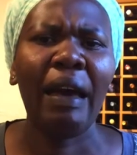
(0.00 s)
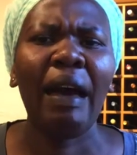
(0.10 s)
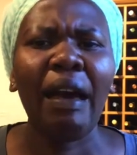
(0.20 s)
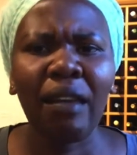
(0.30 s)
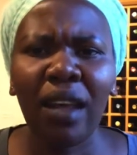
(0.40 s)

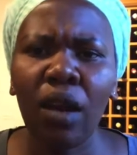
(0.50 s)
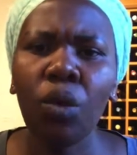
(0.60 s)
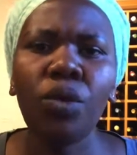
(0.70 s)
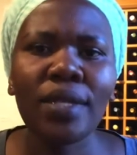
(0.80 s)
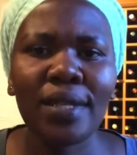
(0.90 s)
under
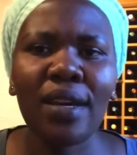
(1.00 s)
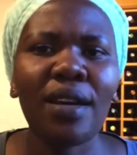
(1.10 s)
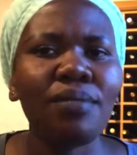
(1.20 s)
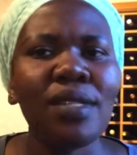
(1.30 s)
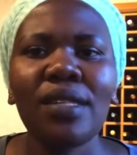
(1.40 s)
no
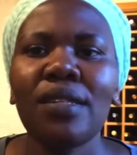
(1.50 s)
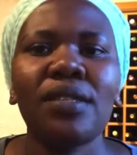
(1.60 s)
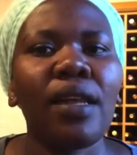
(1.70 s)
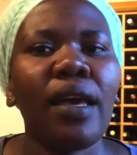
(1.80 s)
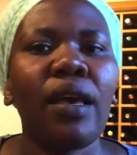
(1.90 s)

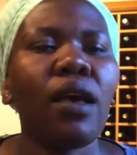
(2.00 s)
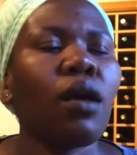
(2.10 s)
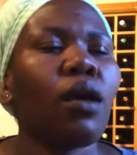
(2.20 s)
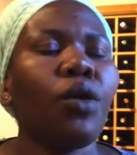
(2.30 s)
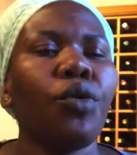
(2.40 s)
circumstance, like
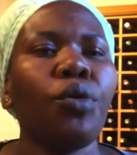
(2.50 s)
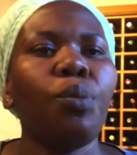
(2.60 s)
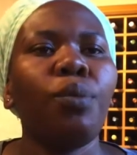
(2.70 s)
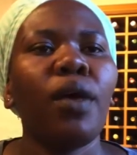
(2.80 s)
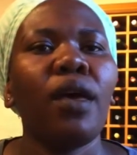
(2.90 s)

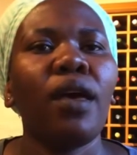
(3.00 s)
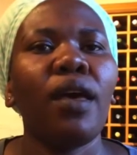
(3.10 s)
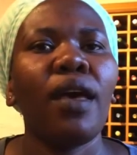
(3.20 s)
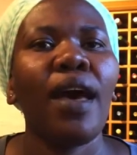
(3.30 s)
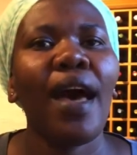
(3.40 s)

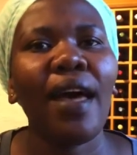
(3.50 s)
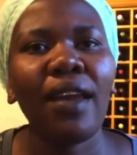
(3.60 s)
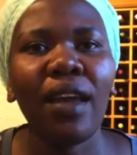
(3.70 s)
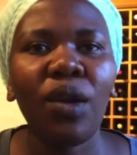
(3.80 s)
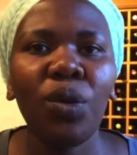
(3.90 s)

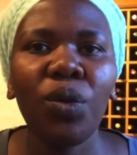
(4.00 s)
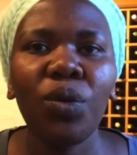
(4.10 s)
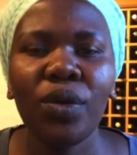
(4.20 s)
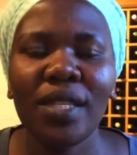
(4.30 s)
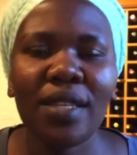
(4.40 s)
under
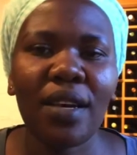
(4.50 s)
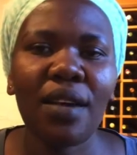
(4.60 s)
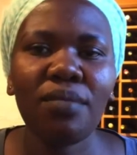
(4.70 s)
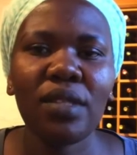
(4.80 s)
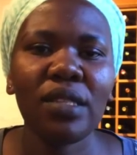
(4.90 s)
no
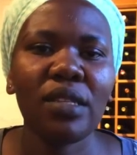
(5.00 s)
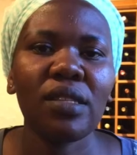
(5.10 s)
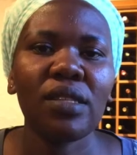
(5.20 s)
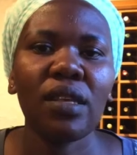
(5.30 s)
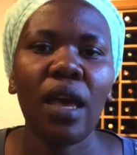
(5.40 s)

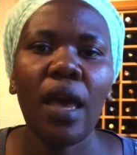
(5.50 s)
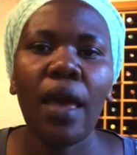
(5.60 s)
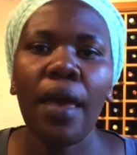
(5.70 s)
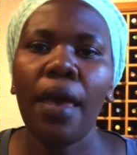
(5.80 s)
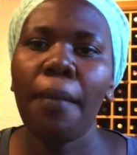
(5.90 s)
circumstance
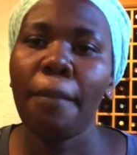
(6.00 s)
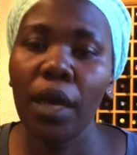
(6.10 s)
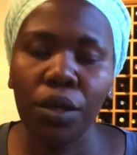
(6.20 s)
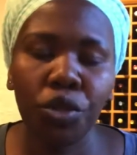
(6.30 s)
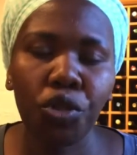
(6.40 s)
a
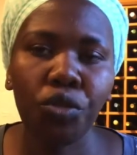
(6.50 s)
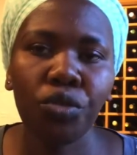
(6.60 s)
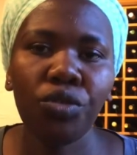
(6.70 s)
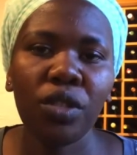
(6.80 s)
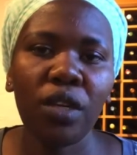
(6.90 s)
man
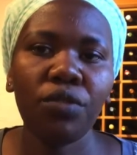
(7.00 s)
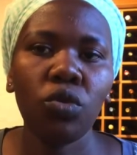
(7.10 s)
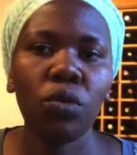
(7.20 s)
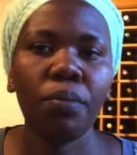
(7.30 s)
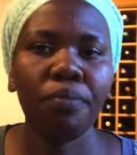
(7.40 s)
should have
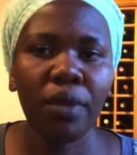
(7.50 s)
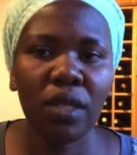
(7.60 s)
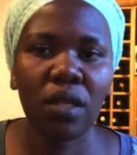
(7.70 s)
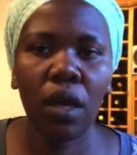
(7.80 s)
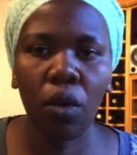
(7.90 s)
to
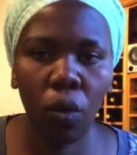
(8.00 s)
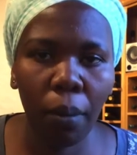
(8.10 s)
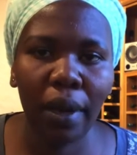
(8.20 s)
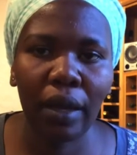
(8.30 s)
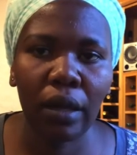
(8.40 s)
beat a
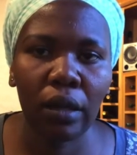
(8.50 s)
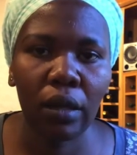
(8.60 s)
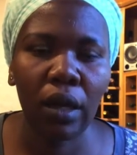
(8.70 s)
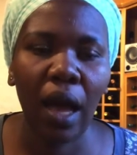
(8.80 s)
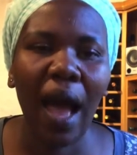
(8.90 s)
woman.
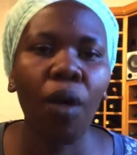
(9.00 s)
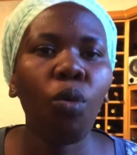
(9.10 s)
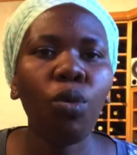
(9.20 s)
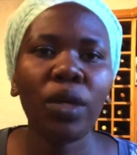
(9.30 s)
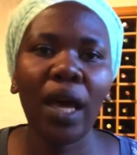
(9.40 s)

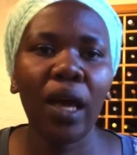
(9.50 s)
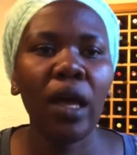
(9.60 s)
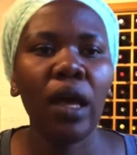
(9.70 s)
Hakuna